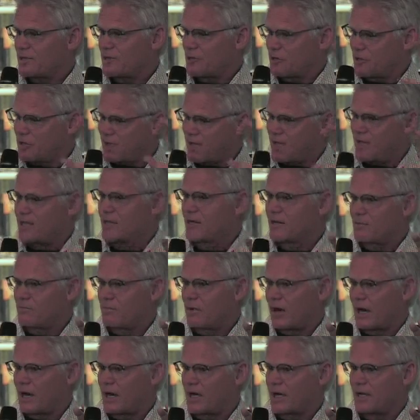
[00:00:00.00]
created
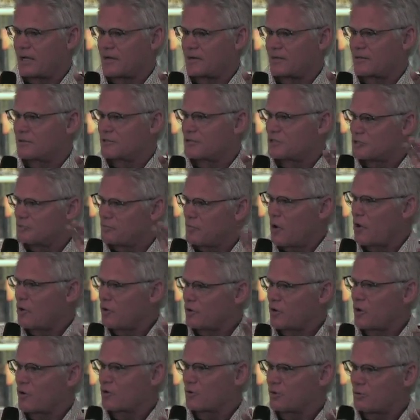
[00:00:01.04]
by
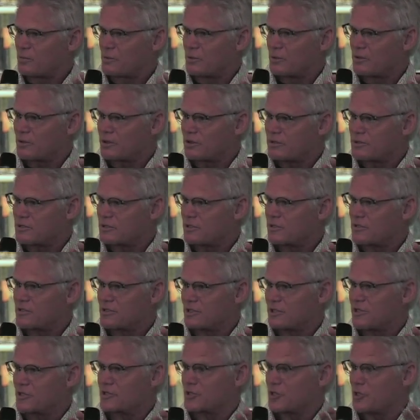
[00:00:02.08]
small local breweries. It's
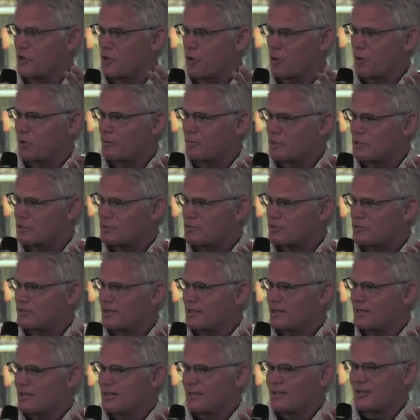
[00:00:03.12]
it's enormous.
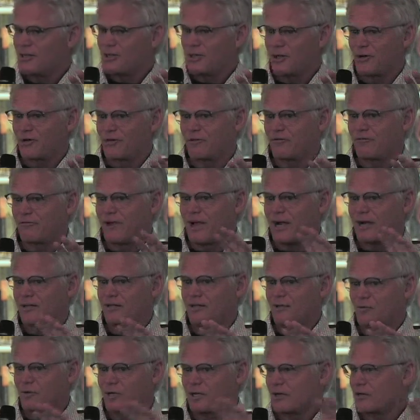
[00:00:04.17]
You know, the fact
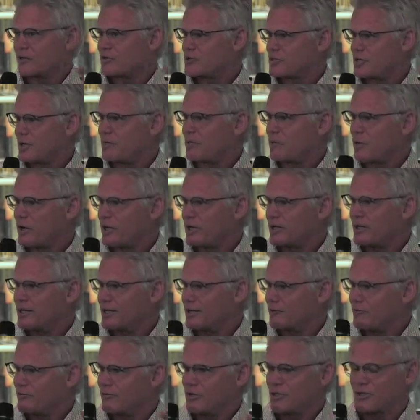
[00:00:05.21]
that we are somewhat
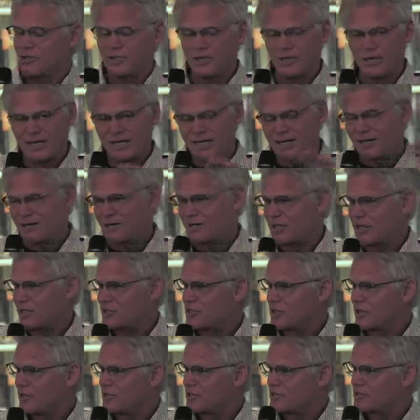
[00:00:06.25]
inefficient. And I kind of
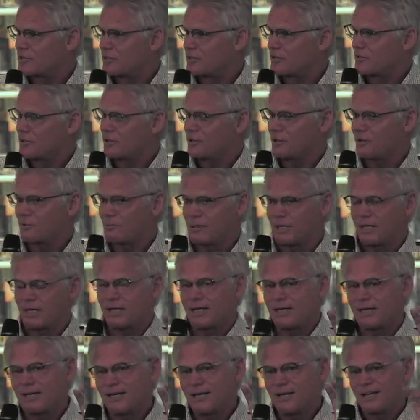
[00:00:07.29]
touched on this earlier, but
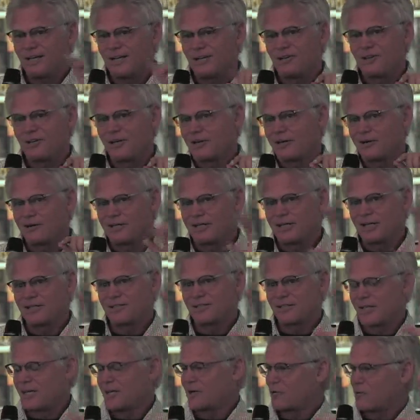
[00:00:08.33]
you know, it
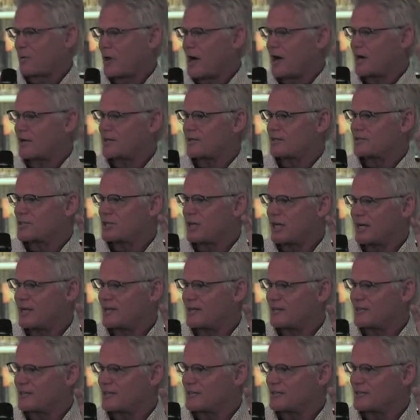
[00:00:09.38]
doesn't take a rocket
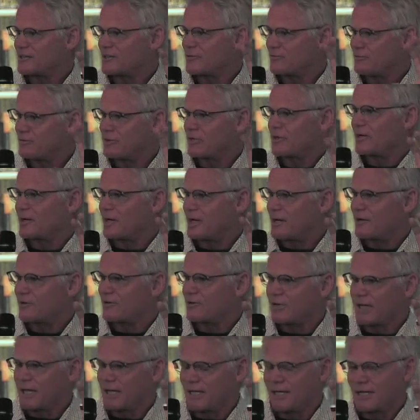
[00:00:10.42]
scientist to figure
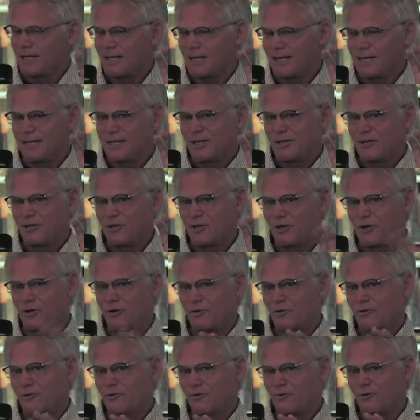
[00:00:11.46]
out that you
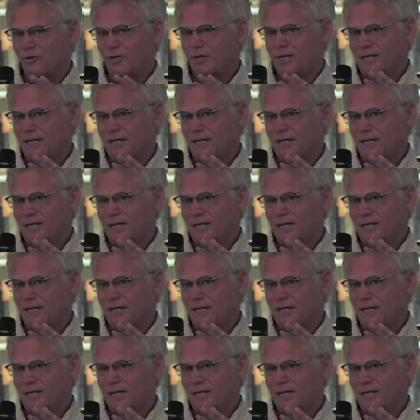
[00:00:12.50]
know,